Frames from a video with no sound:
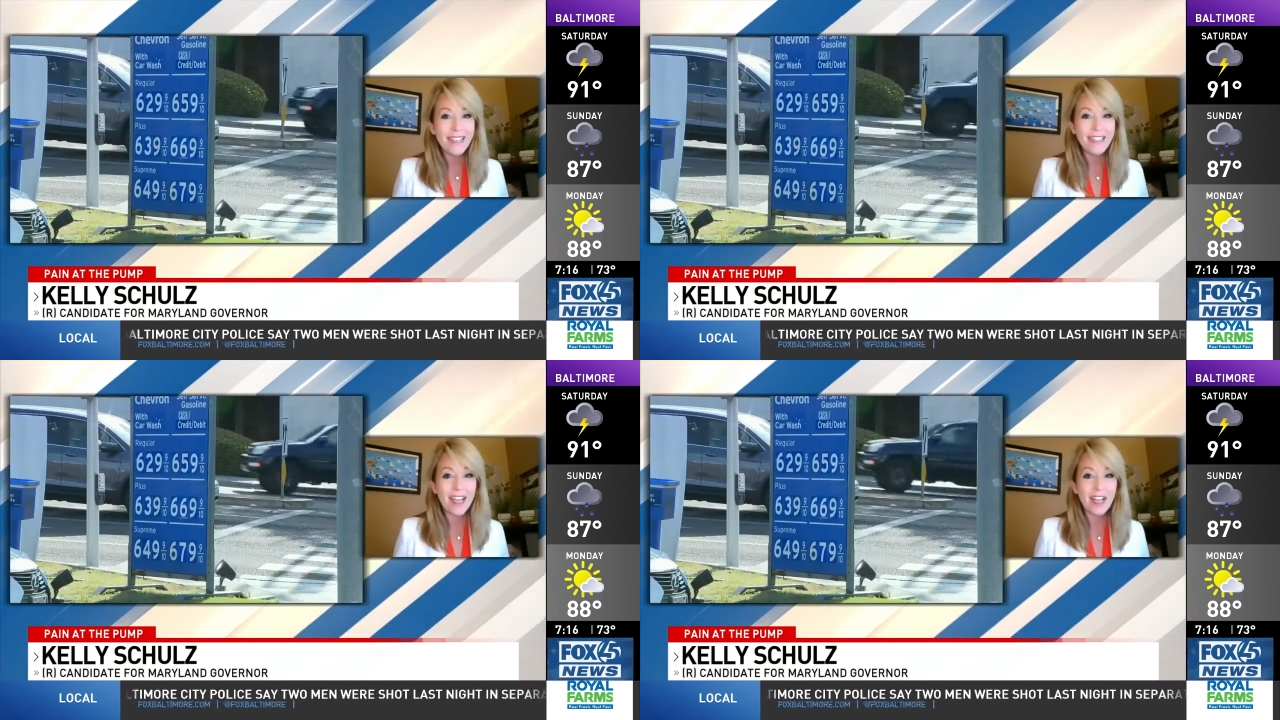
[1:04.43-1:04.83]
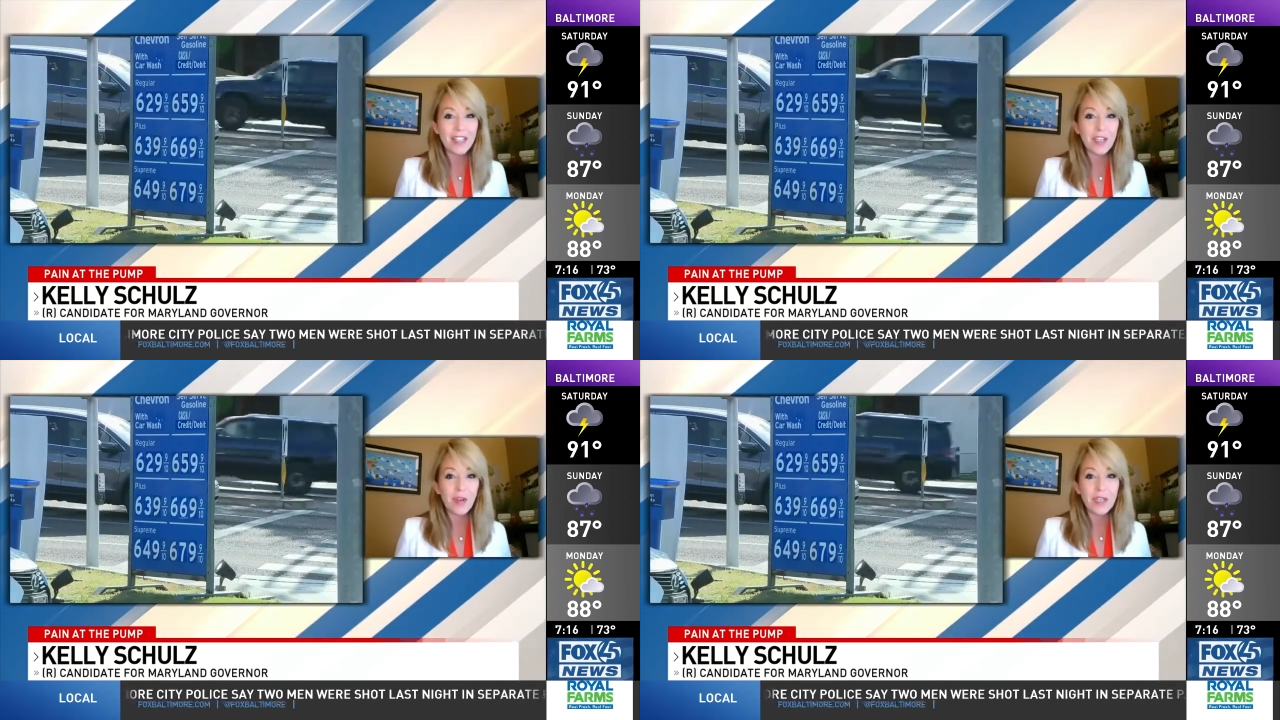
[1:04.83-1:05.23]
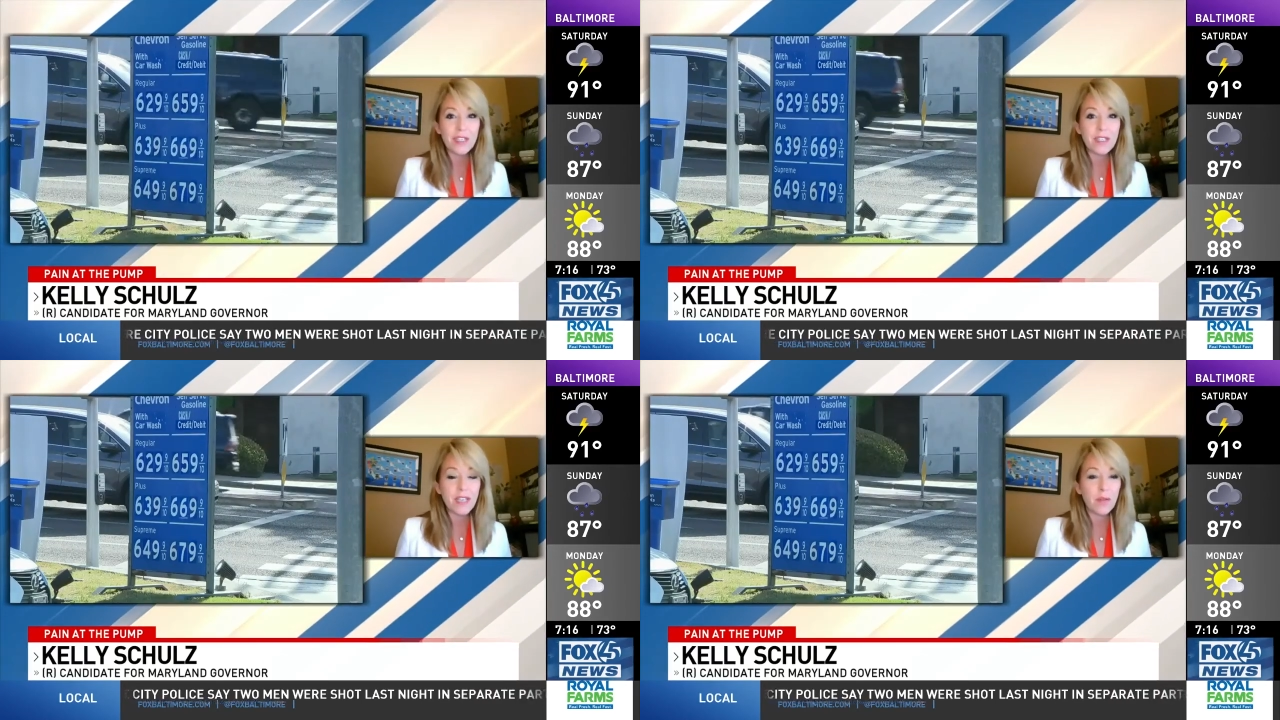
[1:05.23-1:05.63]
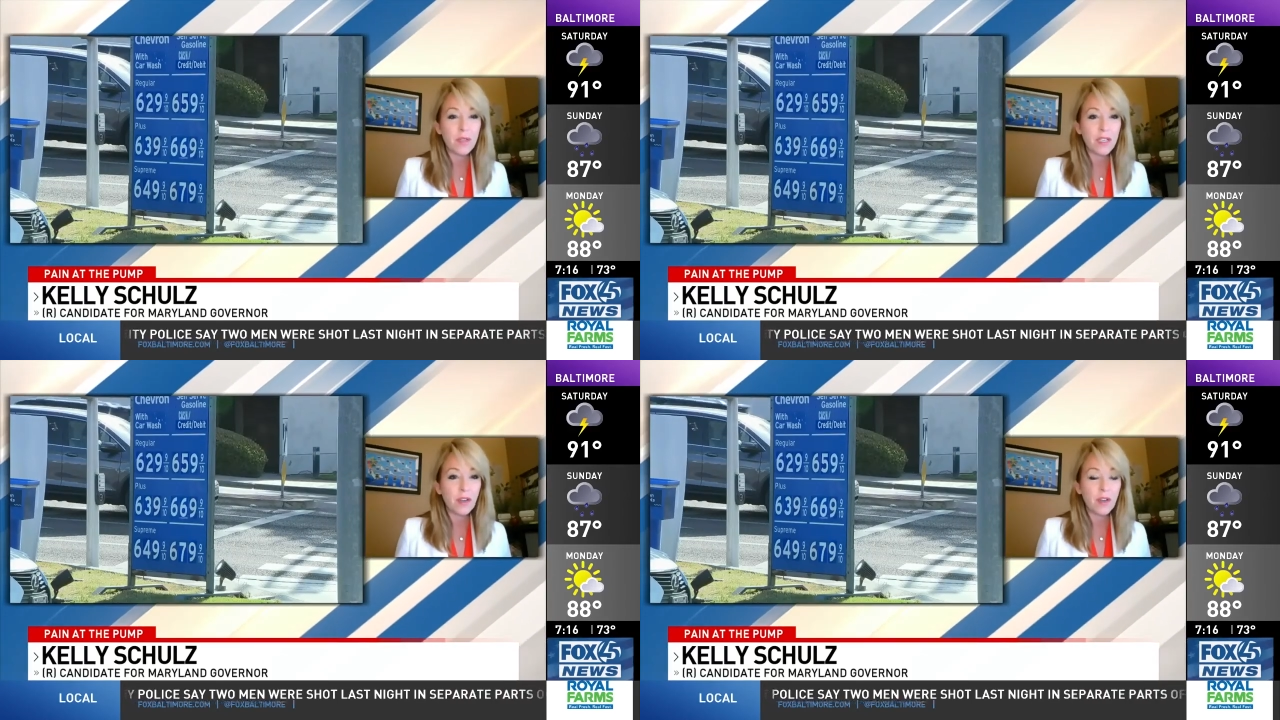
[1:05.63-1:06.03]
tax increases that
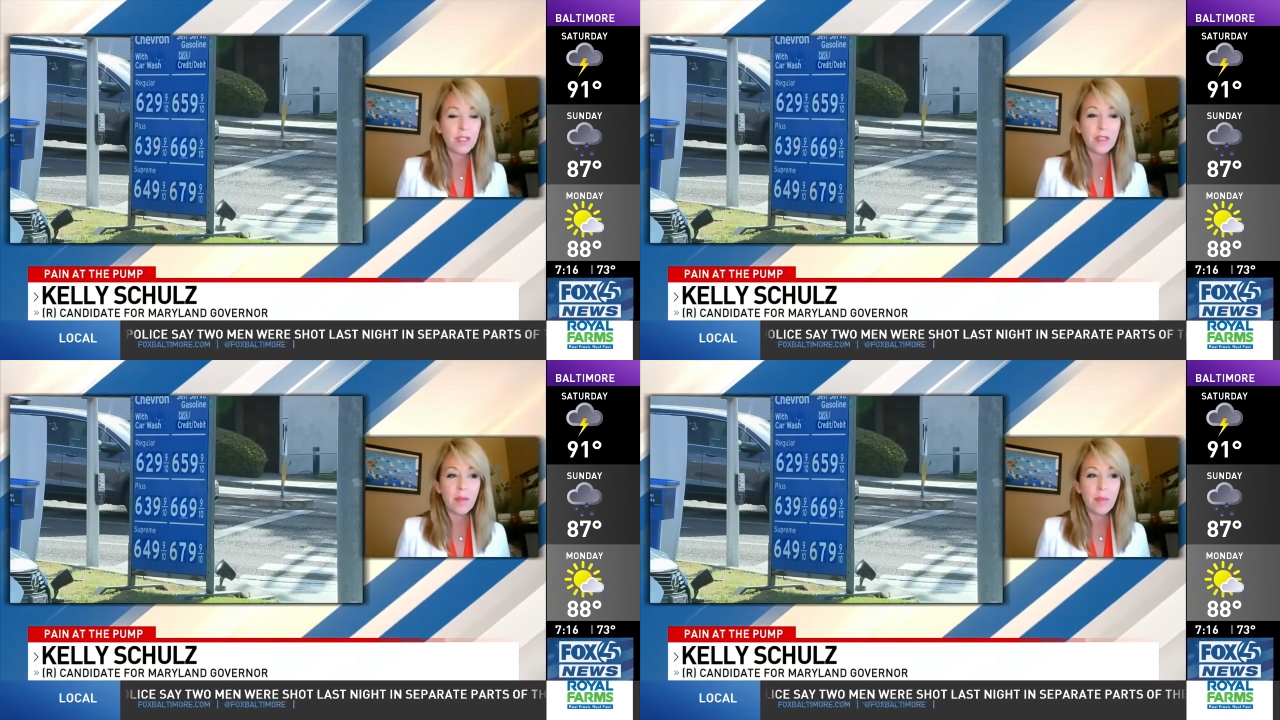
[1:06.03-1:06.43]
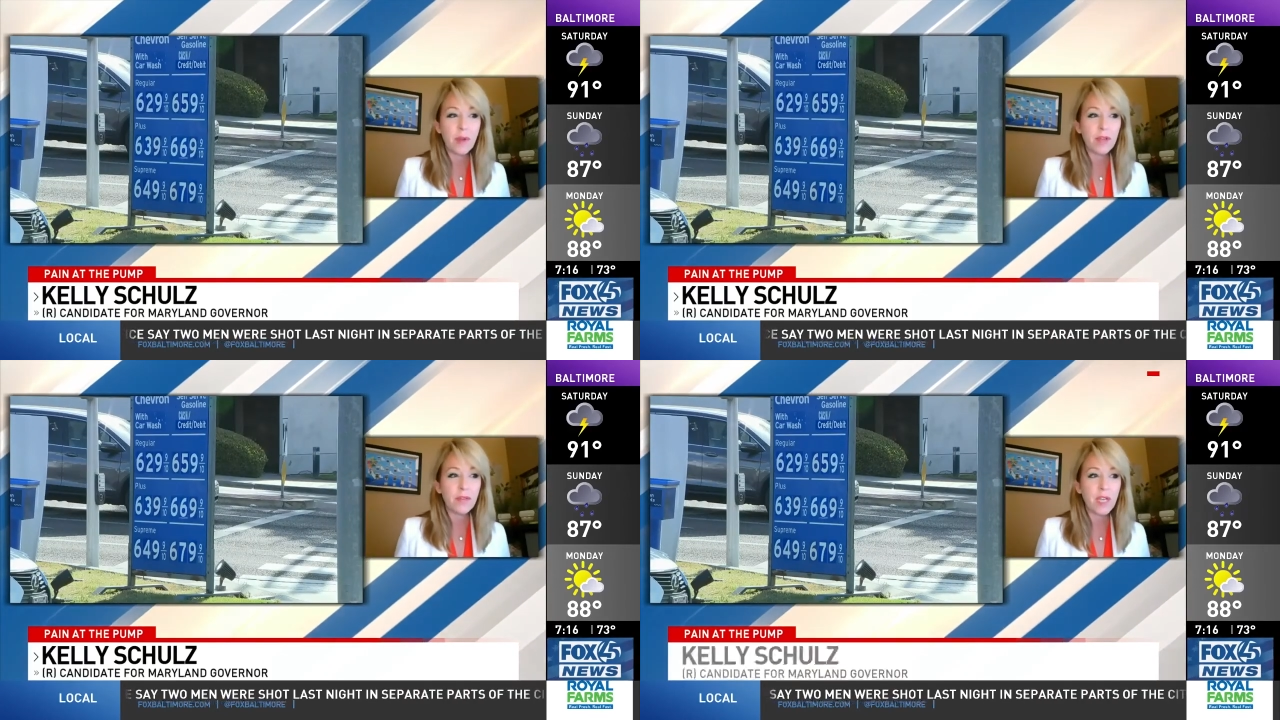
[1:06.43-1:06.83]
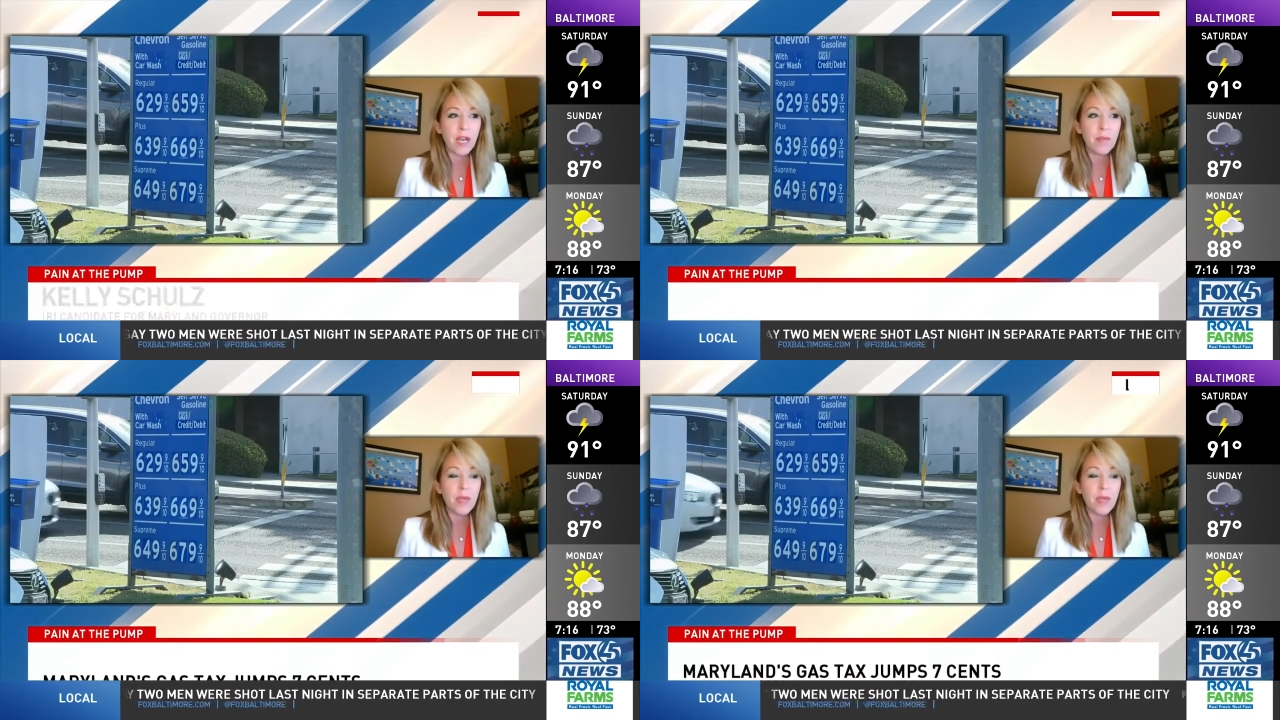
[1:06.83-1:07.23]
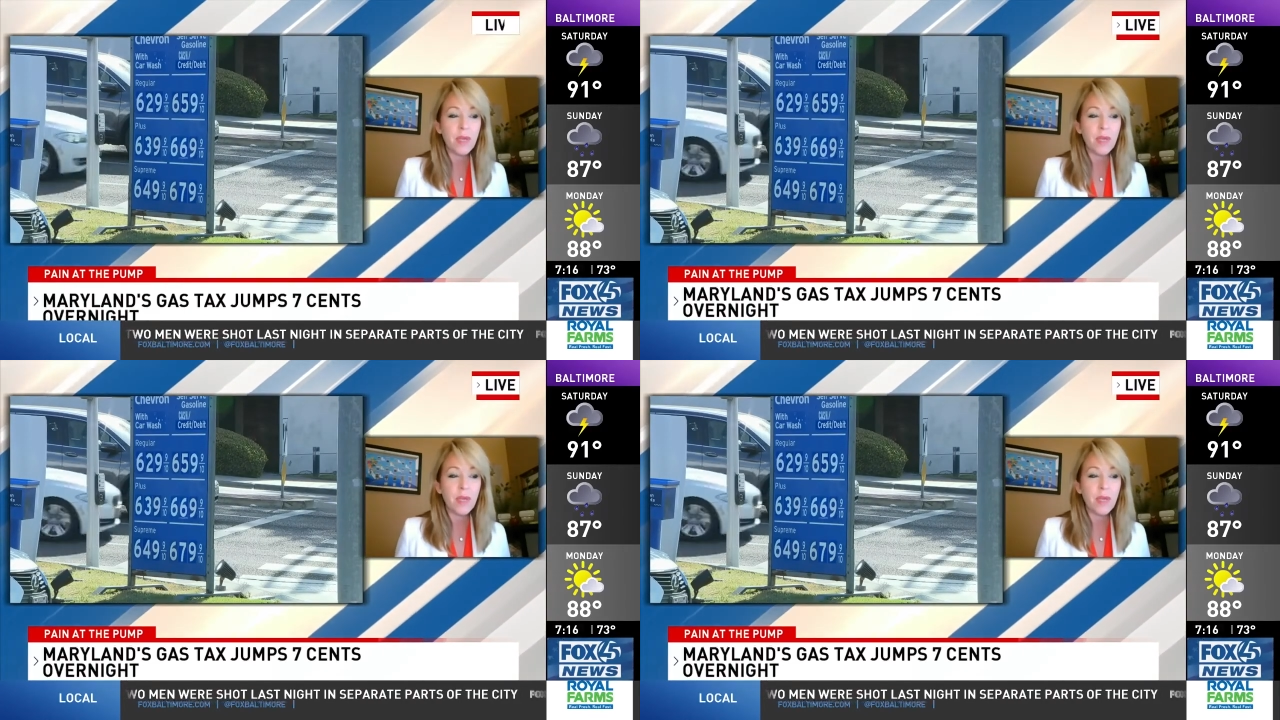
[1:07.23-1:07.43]
was increased at that period of time.